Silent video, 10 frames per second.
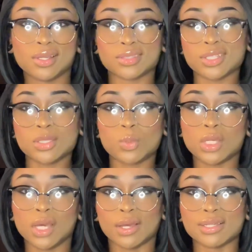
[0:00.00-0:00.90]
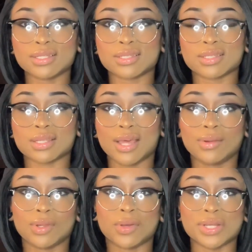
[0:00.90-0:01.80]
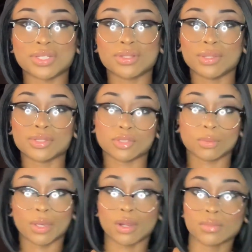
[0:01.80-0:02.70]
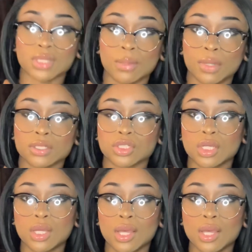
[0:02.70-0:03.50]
just because, I don't know, I just don't like showing my arms that much.